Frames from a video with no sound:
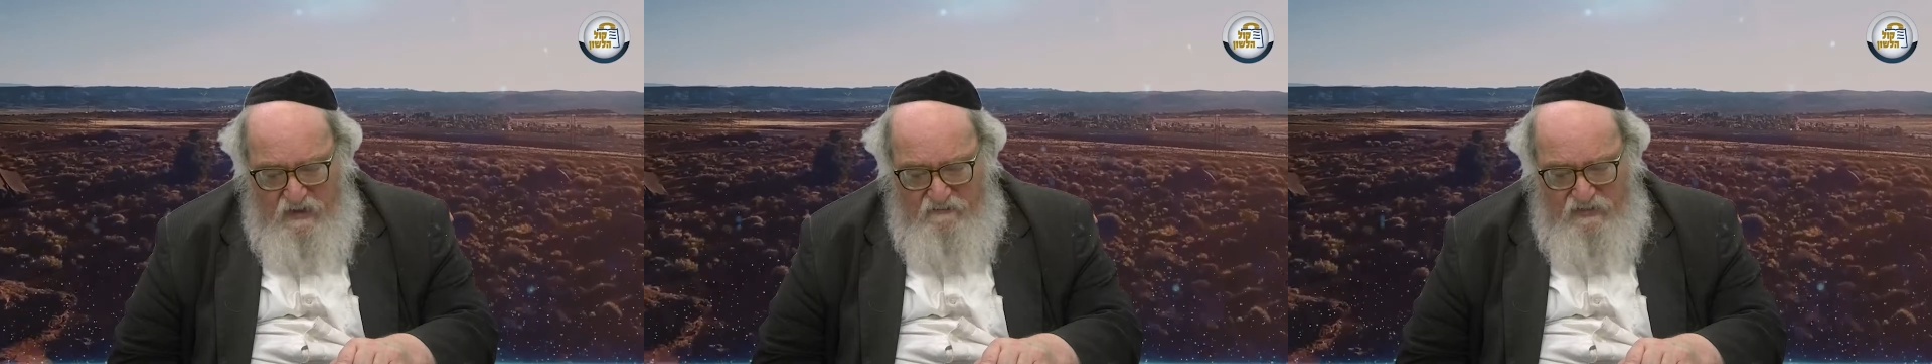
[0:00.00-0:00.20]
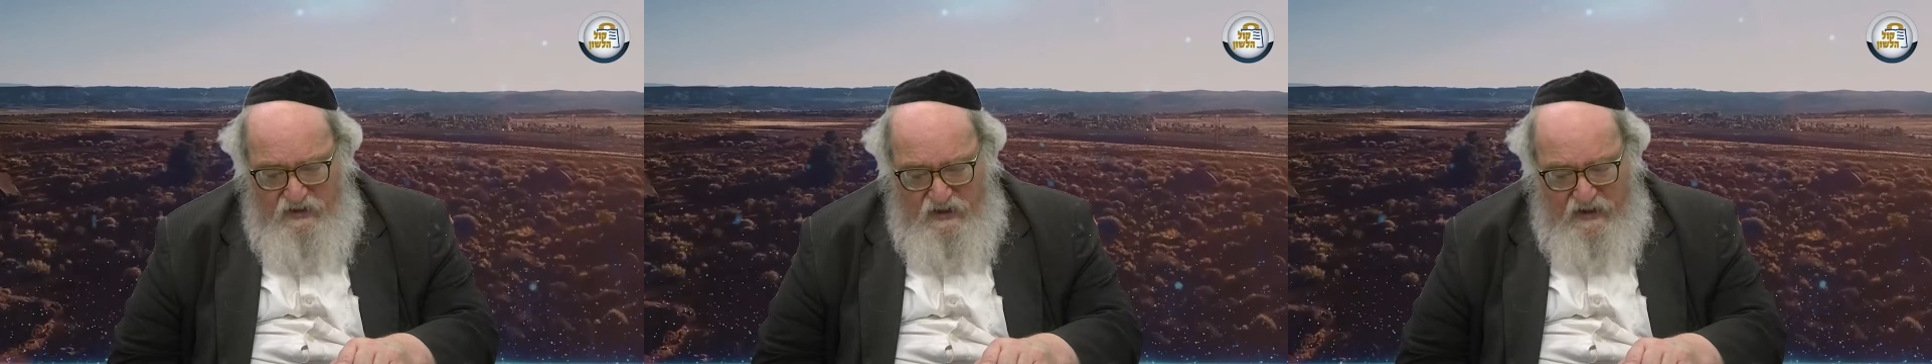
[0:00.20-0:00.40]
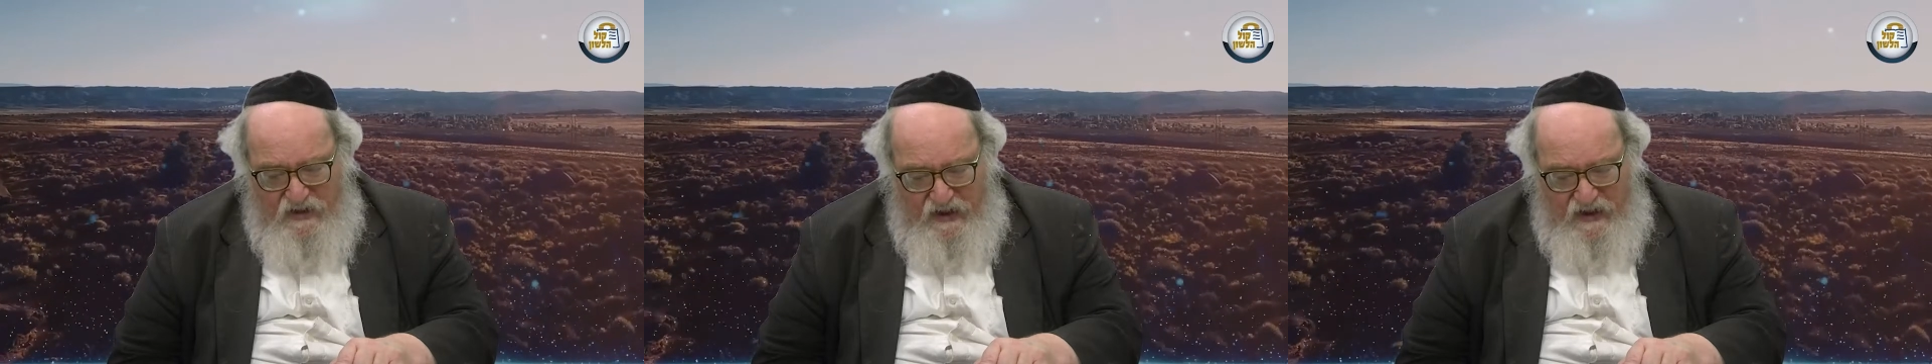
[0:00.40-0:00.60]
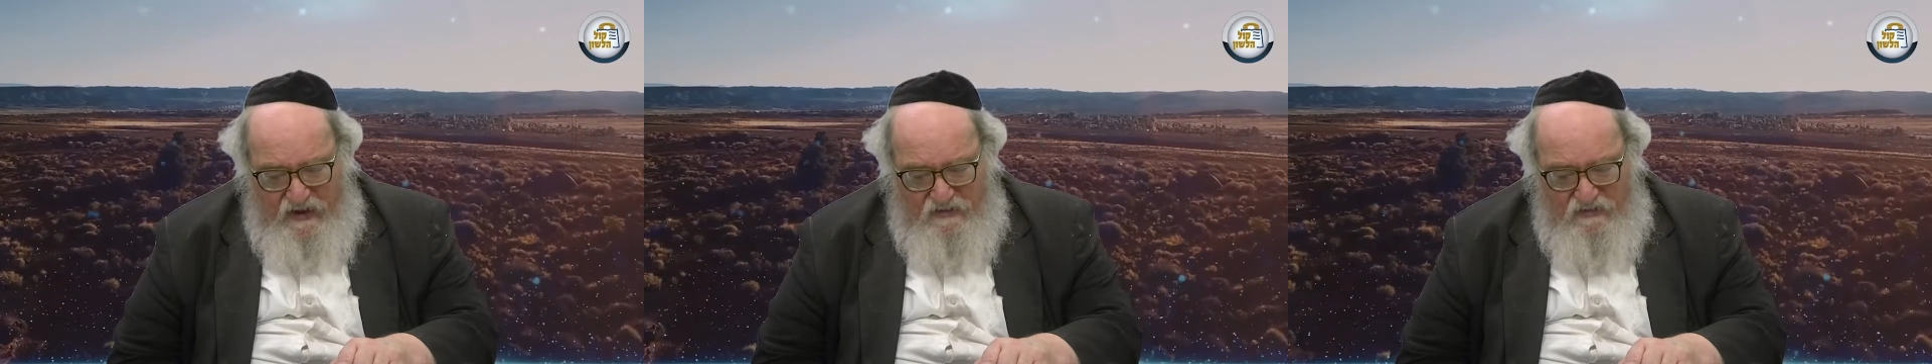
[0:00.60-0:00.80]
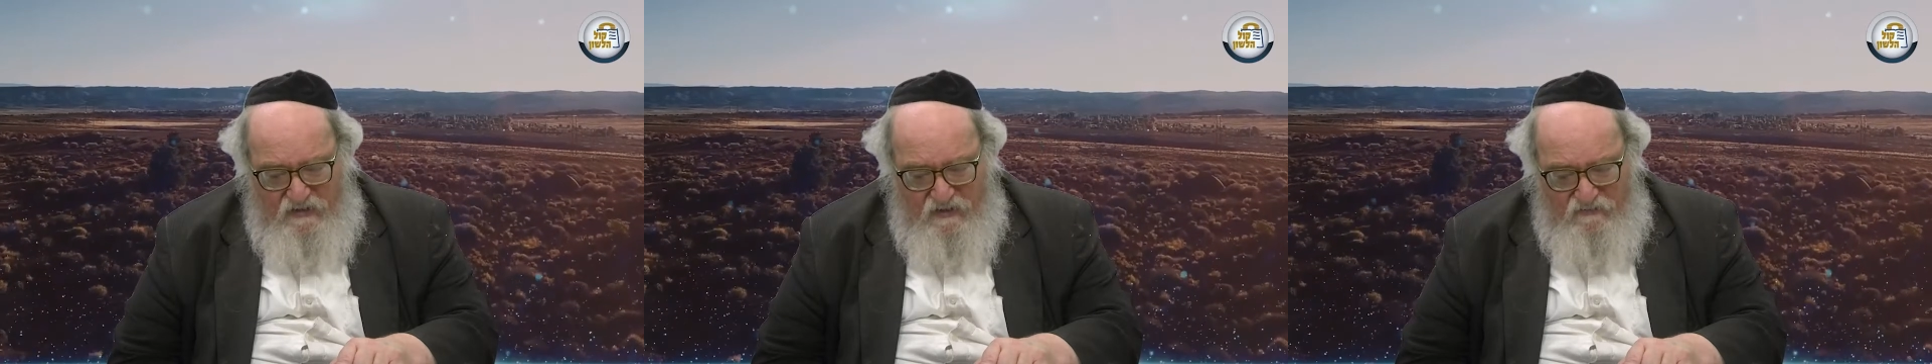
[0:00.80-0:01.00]
of the
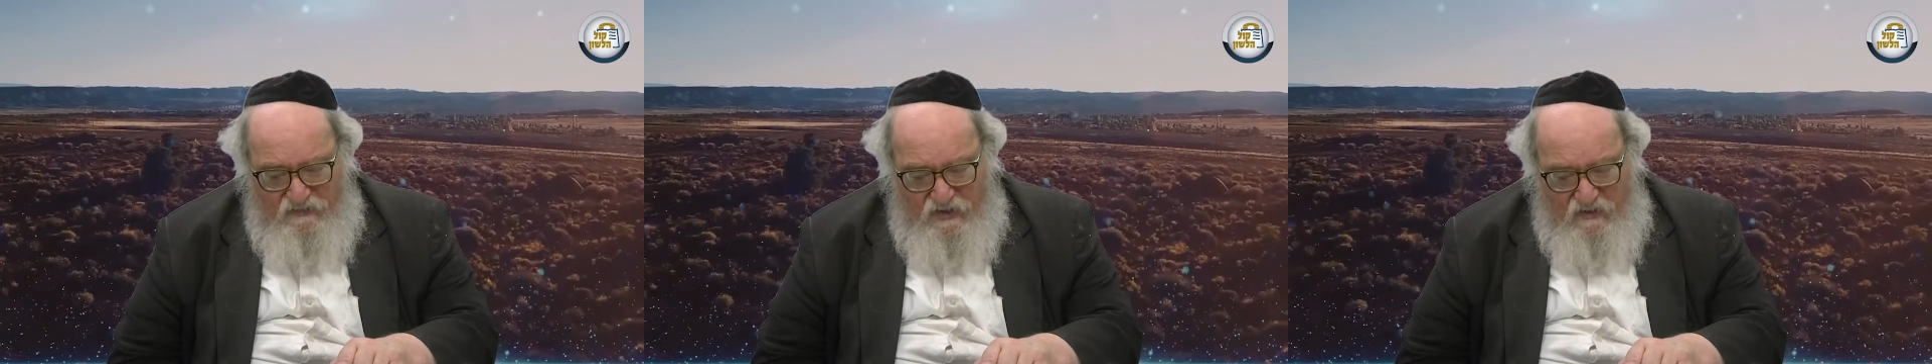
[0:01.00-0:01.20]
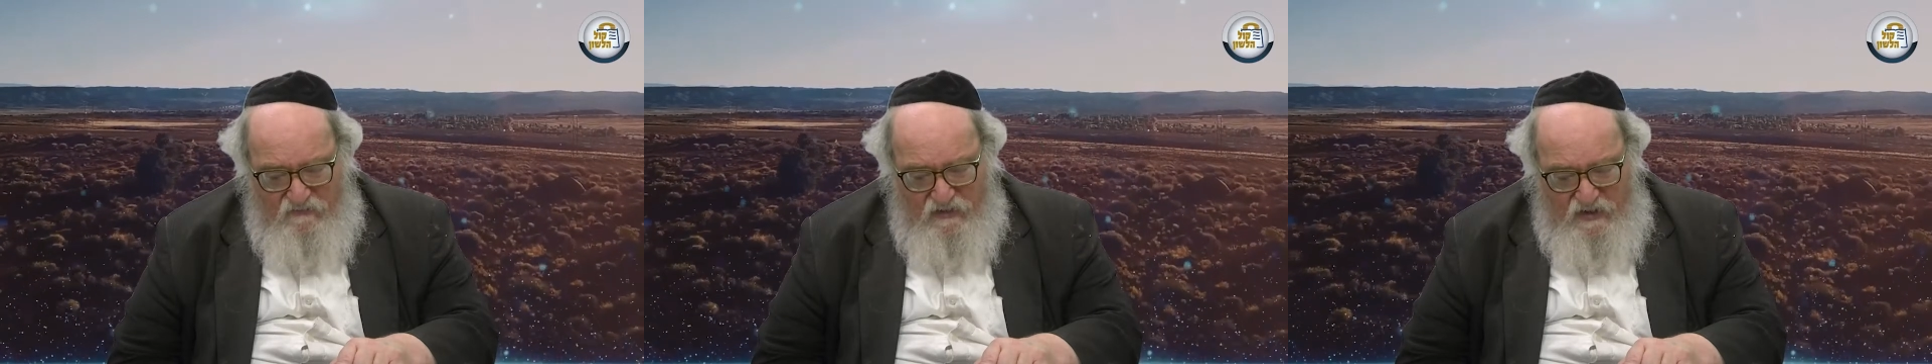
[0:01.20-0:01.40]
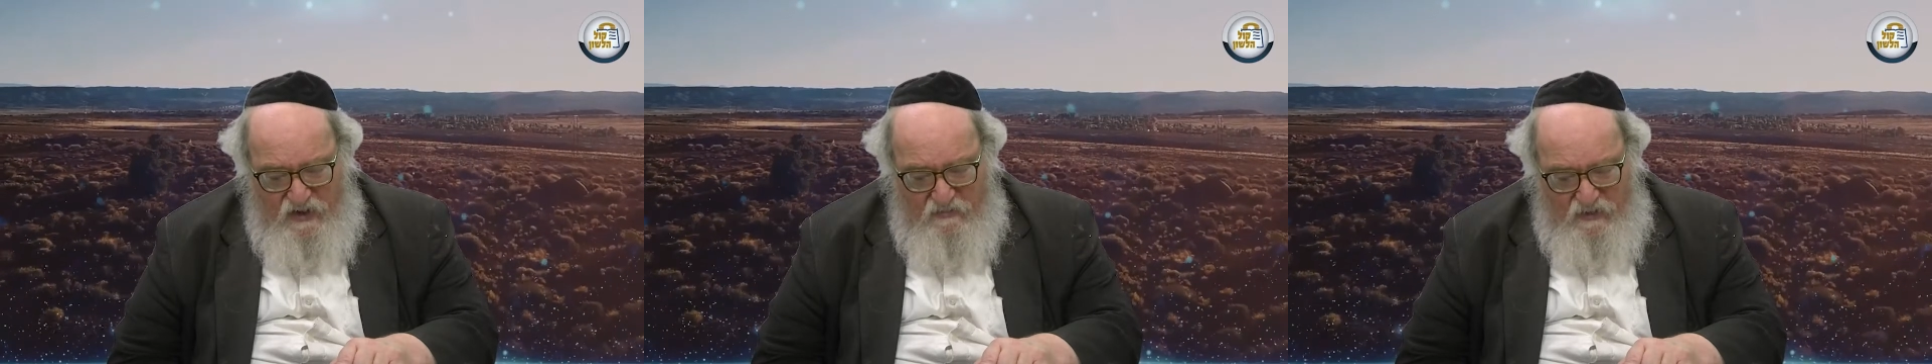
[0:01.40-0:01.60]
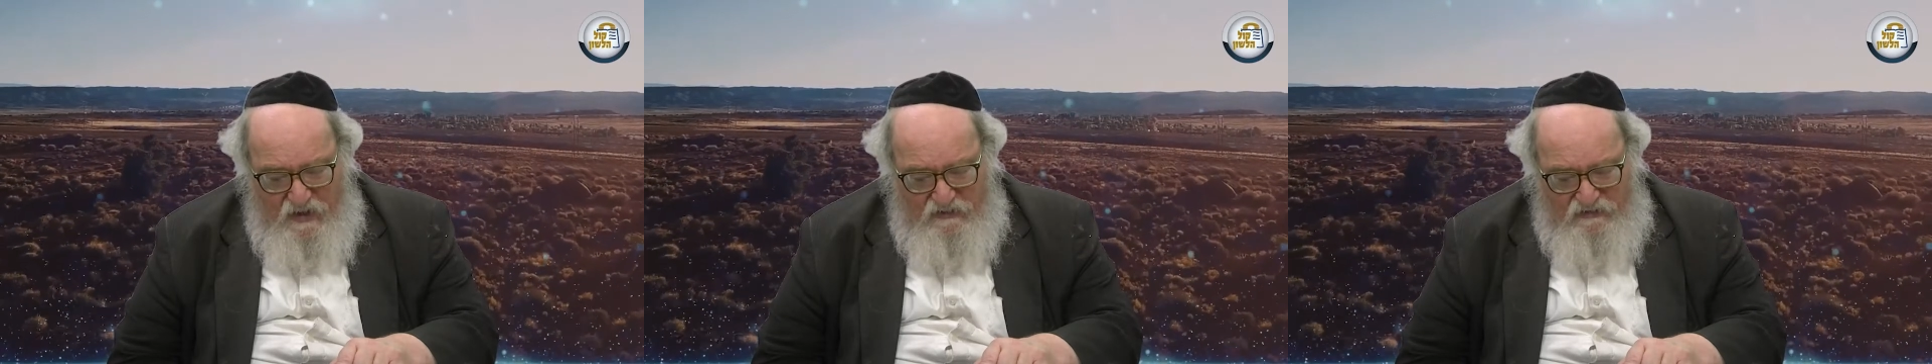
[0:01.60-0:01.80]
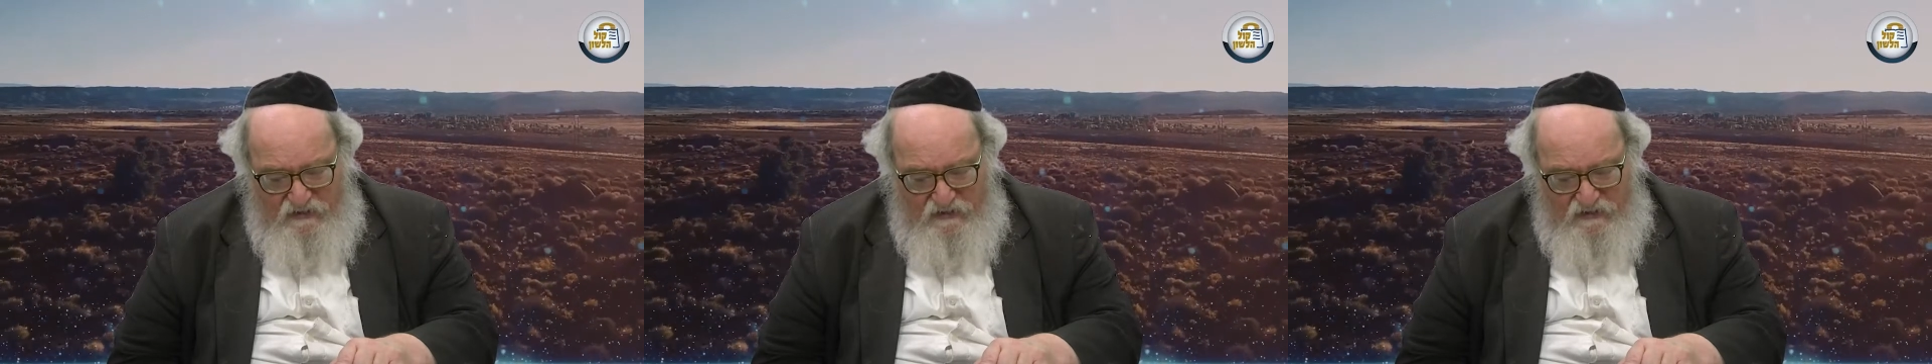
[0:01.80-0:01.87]
chait of David and